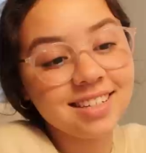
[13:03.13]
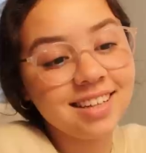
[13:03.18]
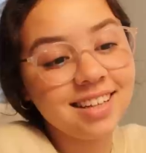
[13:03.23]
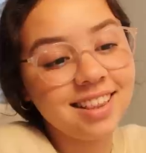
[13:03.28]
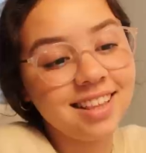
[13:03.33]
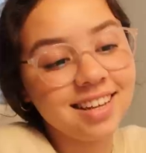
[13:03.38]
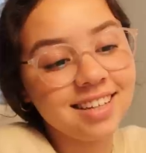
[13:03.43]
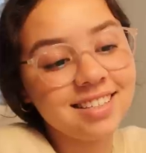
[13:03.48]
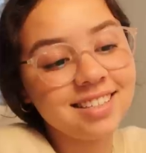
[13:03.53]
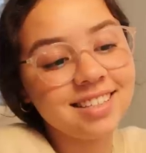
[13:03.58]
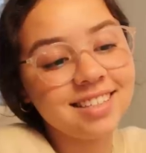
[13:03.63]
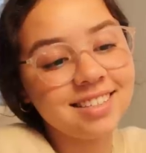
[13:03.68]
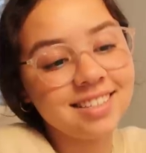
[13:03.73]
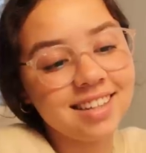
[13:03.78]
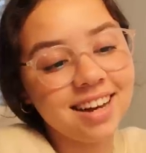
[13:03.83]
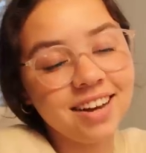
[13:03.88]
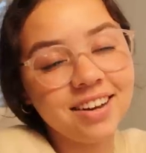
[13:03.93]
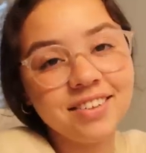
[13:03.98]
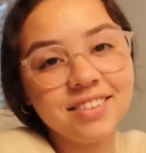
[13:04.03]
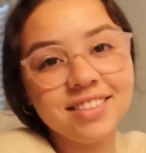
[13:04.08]
This
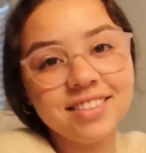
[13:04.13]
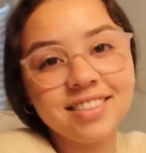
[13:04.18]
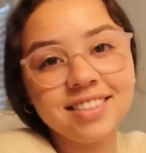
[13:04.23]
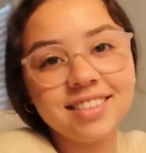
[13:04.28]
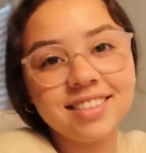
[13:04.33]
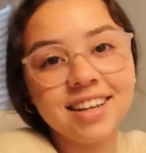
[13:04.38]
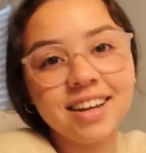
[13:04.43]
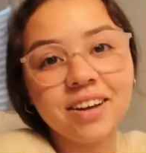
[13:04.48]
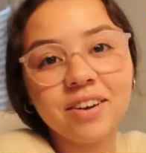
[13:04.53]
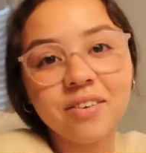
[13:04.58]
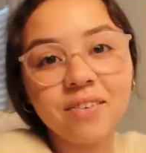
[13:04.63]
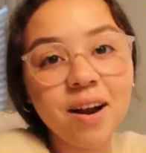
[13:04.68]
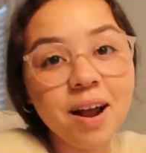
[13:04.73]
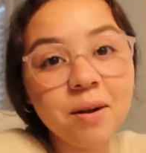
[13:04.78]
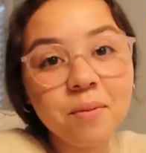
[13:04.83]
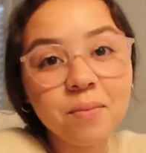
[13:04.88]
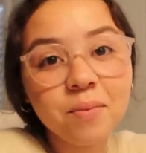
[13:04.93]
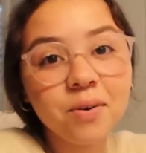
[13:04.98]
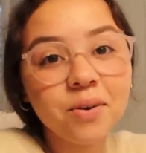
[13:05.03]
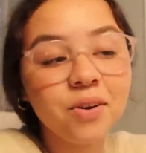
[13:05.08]
sounds
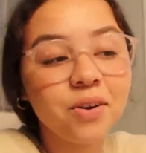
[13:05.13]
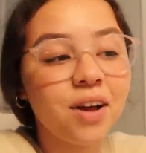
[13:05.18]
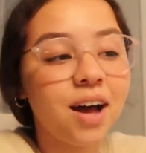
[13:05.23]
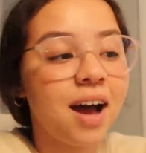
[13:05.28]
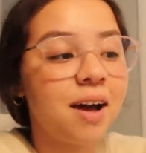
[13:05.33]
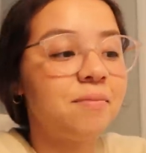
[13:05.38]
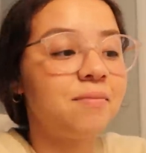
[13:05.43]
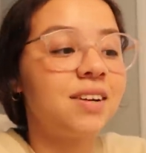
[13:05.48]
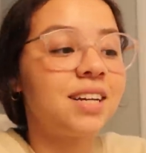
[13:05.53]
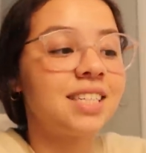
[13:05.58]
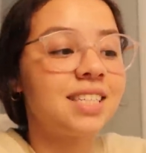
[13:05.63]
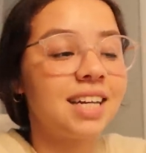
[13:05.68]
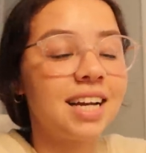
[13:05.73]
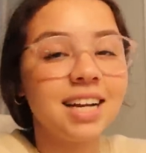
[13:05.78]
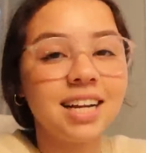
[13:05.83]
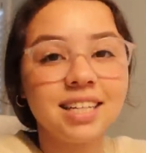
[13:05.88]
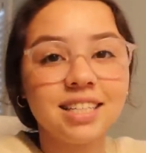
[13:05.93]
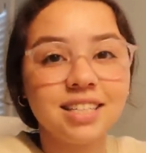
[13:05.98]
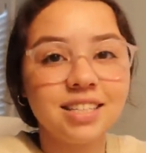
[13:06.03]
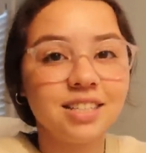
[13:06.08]
incredible. I'm
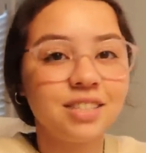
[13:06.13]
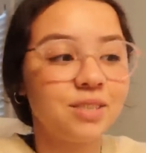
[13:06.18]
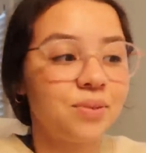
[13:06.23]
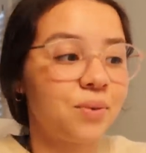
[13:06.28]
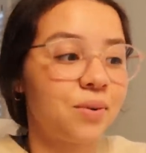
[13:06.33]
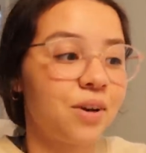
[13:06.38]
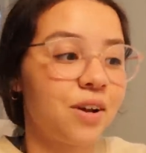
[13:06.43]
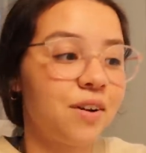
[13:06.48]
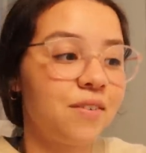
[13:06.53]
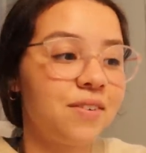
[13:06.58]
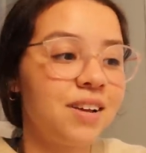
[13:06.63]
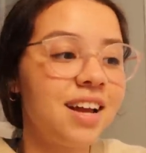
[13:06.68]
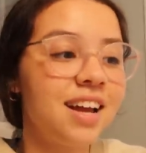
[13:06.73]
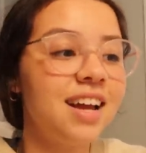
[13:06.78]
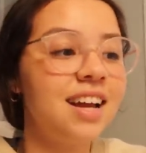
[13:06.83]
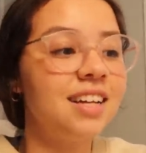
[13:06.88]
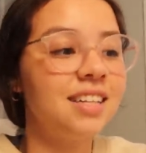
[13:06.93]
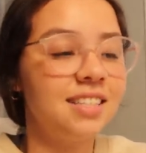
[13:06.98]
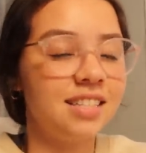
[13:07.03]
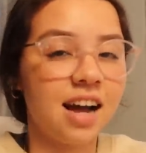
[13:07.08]
excited to sort of
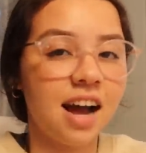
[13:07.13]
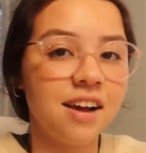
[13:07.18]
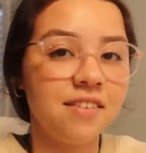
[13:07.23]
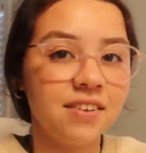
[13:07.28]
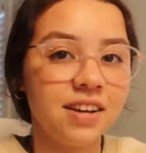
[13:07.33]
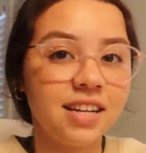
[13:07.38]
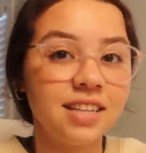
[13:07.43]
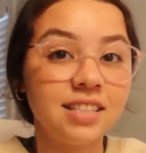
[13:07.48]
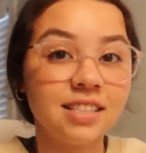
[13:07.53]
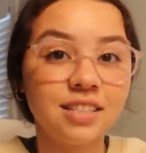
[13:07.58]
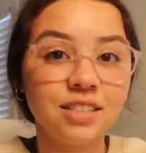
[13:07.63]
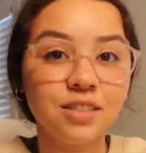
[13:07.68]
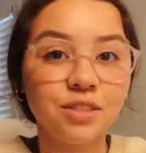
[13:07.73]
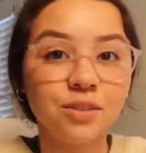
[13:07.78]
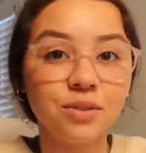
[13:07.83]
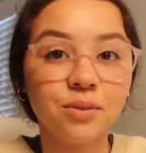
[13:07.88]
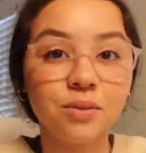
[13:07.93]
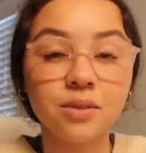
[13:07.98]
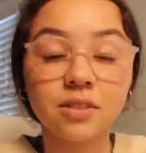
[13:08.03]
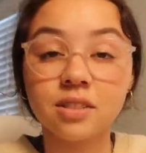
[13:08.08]
dive
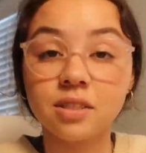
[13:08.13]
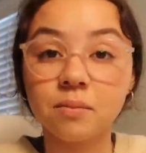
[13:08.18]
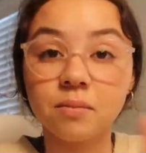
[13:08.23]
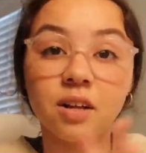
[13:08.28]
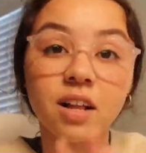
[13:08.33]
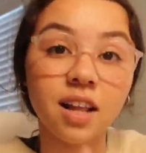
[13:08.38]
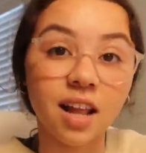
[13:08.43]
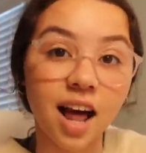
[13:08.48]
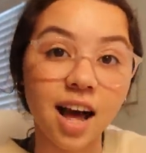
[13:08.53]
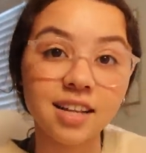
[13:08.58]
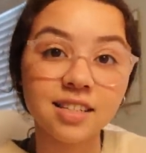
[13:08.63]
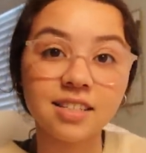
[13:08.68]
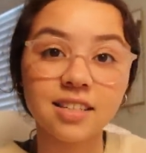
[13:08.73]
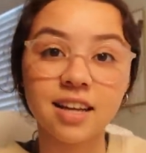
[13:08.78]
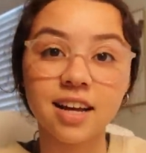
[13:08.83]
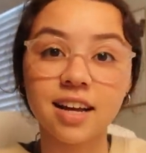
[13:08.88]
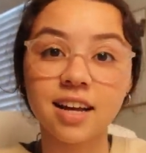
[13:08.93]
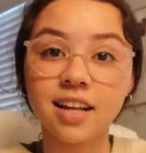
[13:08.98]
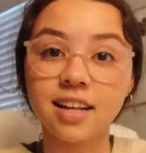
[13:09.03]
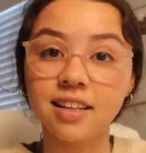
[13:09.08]
into some
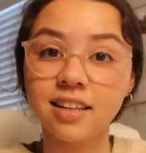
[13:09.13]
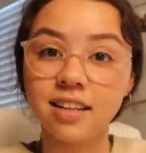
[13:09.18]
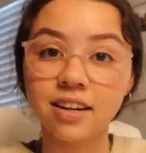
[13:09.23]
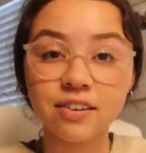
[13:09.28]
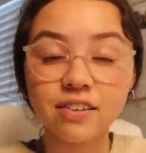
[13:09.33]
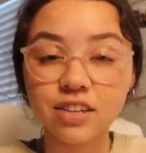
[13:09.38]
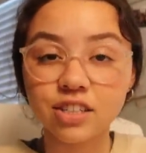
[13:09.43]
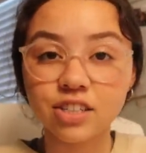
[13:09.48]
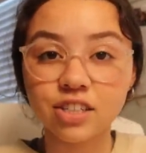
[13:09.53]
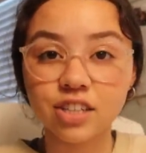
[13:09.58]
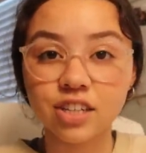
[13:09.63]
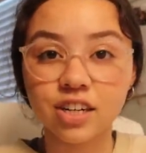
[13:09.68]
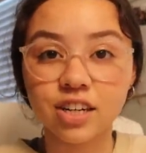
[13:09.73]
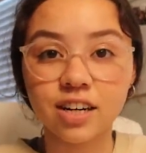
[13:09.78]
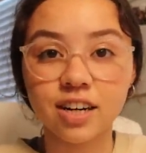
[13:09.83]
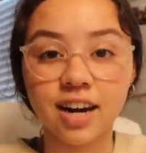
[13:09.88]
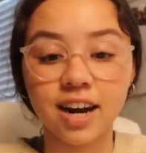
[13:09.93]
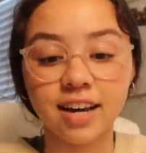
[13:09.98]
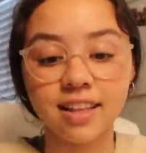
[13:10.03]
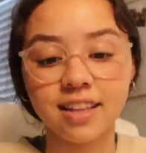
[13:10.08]
classic
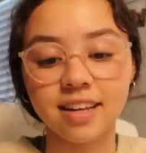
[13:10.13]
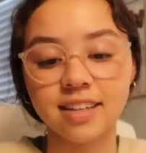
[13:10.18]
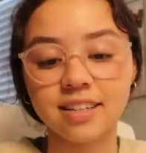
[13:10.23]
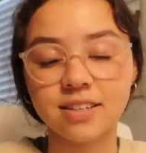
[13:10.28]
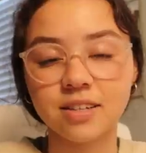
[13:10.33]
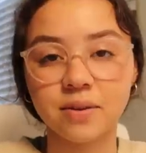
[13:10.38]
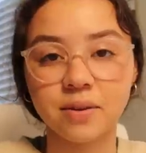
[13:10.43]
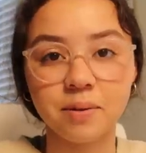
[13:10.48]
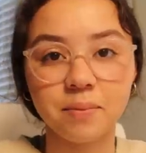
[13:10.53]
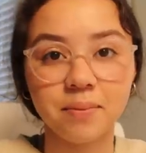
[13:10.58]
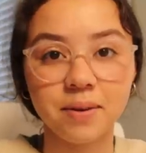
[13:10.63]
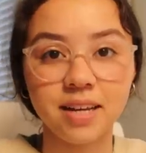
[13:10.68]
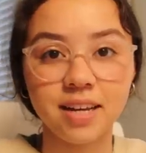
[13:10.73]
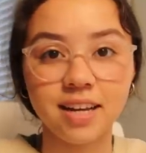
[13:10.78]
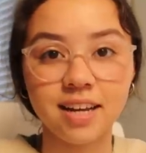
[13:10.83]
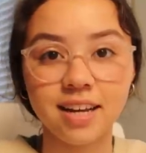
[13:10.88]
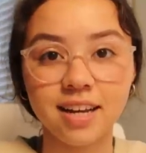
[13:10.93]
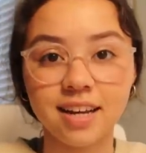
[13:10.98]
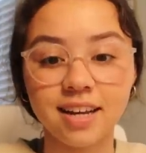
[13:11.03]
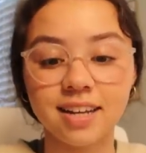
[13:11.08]
literature. I think it's going to
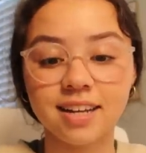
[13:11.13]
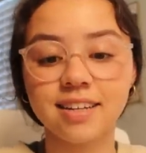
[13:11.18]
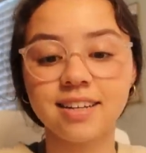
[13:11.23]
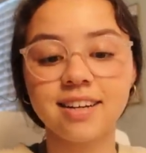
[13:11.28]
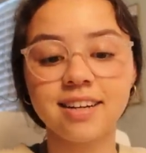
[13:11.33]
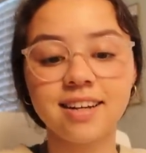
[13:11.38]
be